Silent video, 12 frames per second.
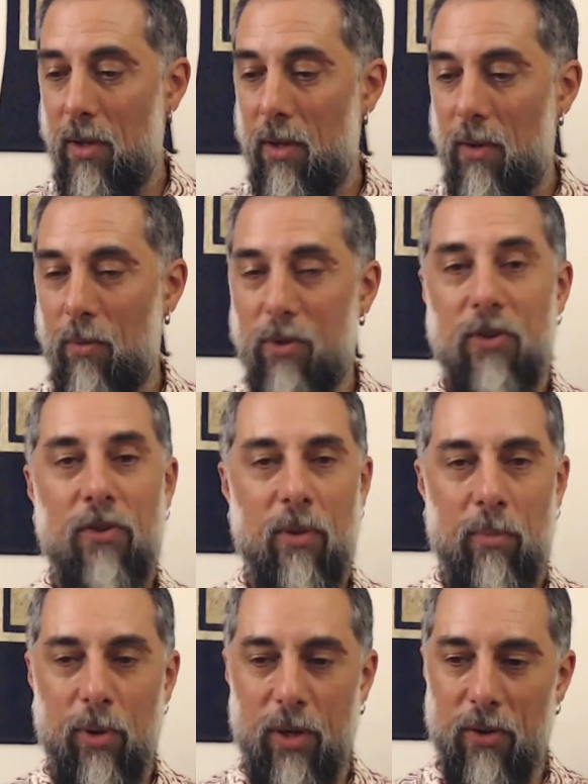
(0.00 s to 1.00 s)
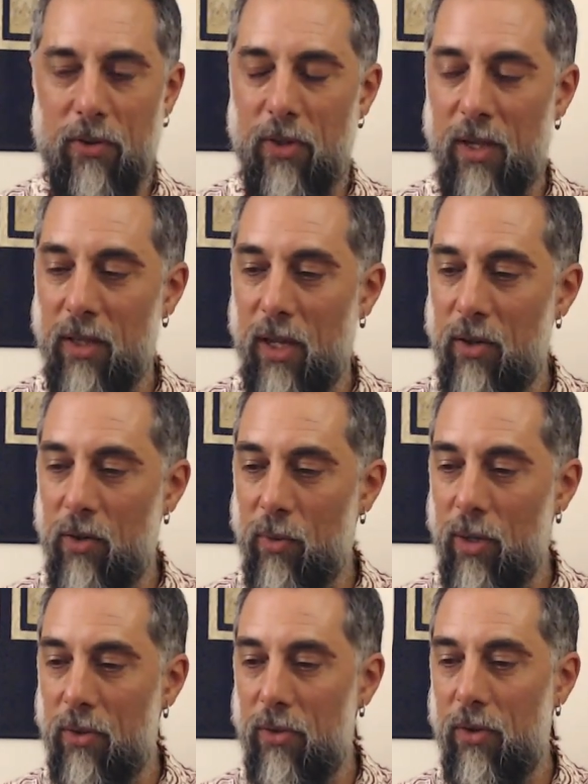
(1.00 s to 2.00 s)
which is the Buddhas, the enlightened
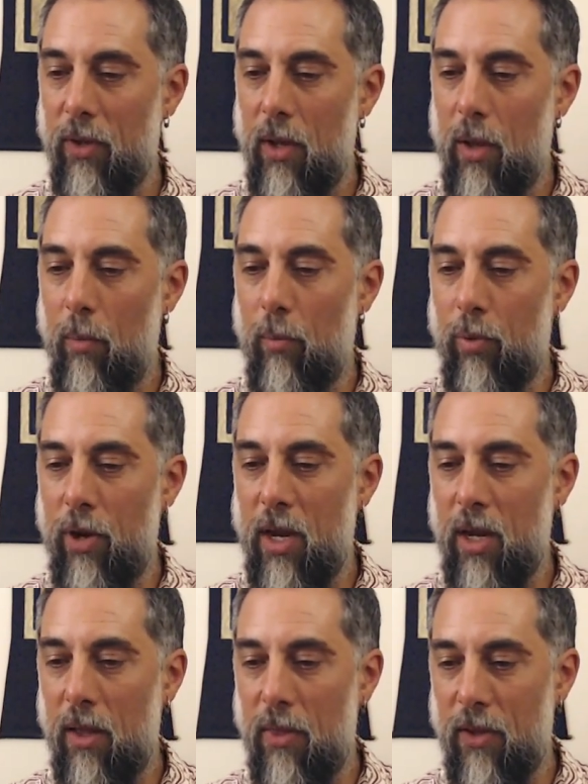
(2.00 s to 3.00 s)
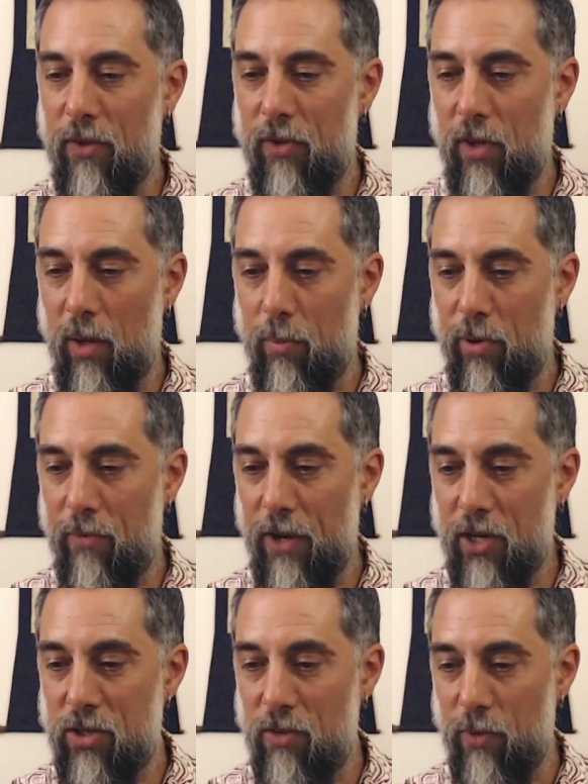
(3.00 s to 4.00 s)
ones, bring this
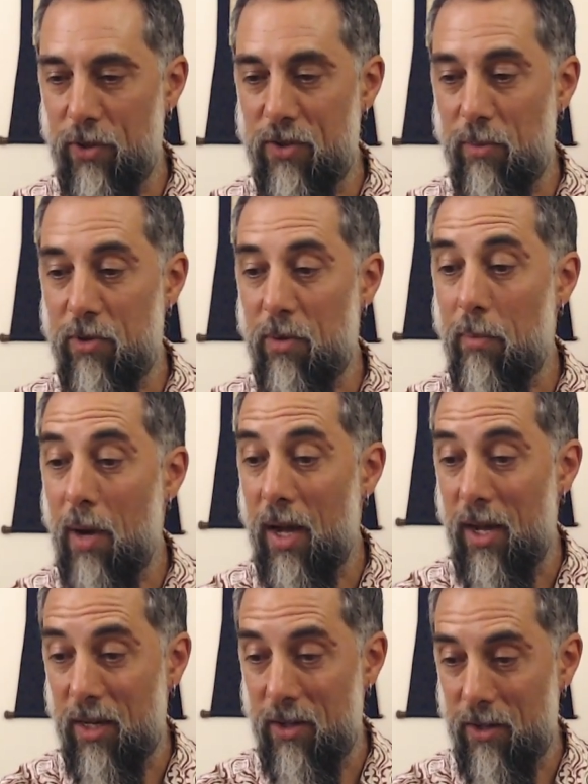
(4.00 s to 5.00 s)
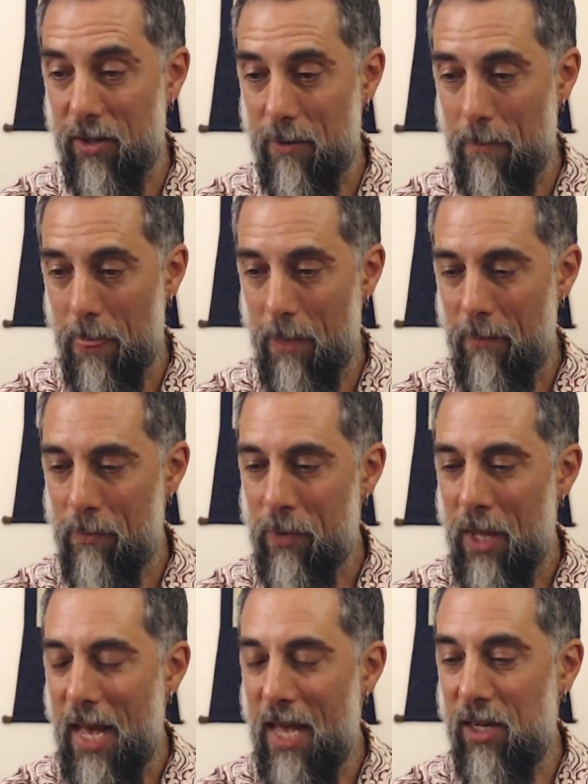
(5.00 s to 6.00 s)
perfection of wisdom to mind.
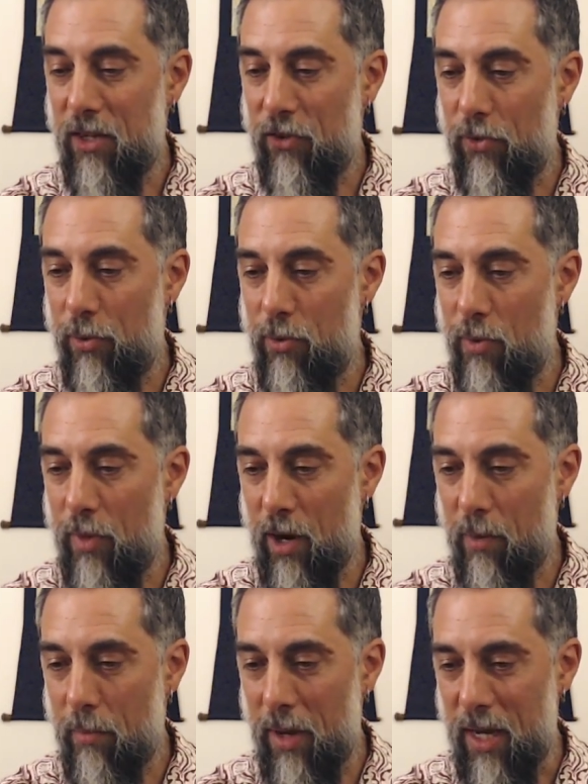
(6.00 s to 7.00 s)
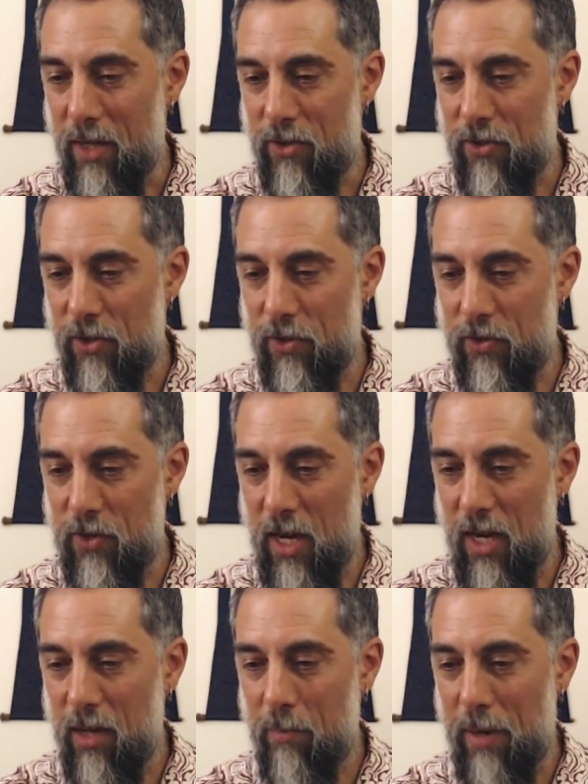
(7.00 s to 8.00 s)
And it is through their might,
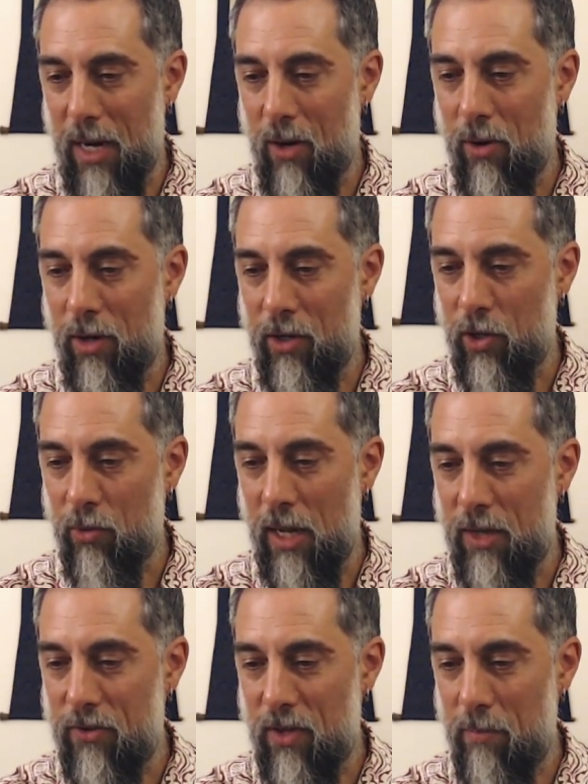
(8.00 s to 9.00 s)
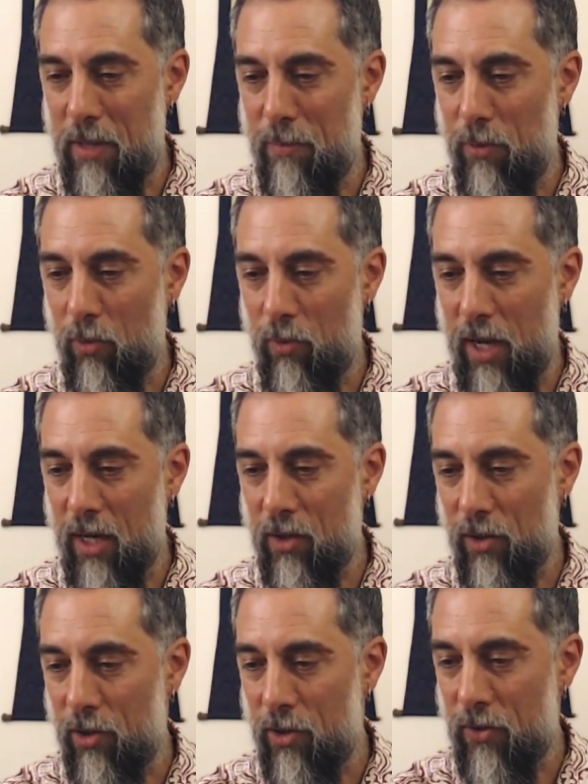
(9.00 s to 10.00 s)
sustaining power and grace that people write,
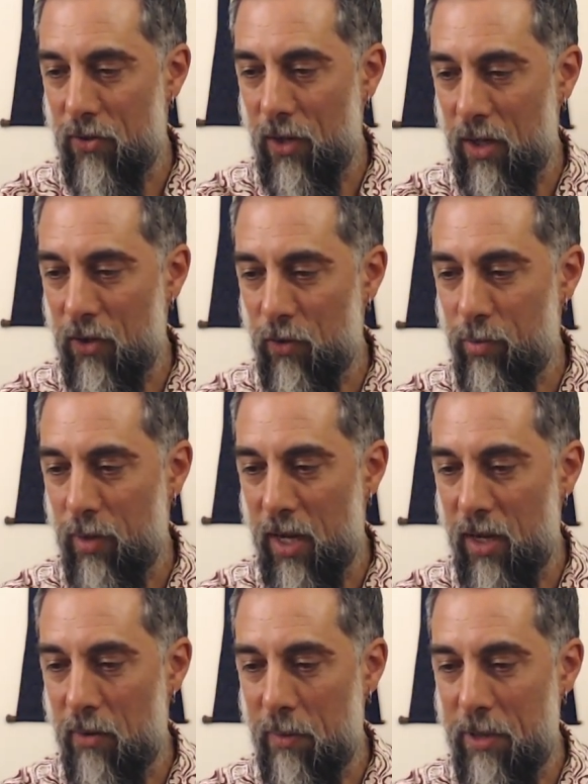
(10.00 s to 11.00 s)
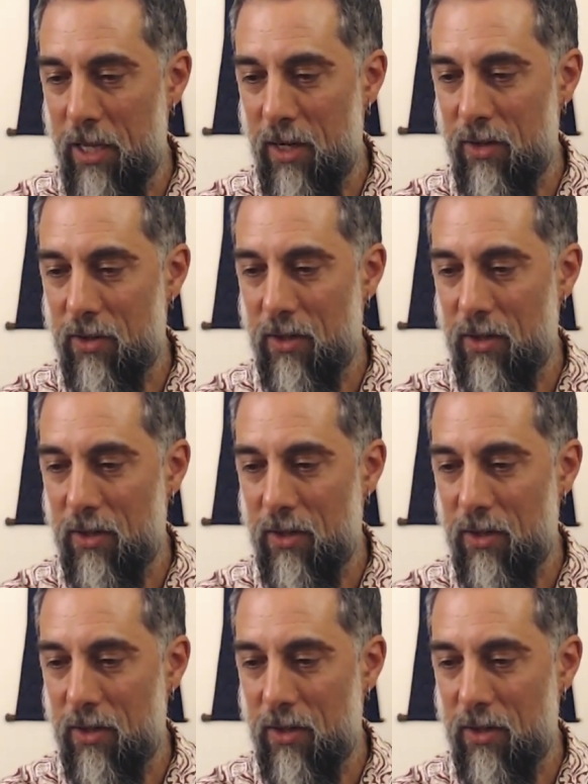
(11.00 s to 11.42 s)
learn, study, spread, and repeat it.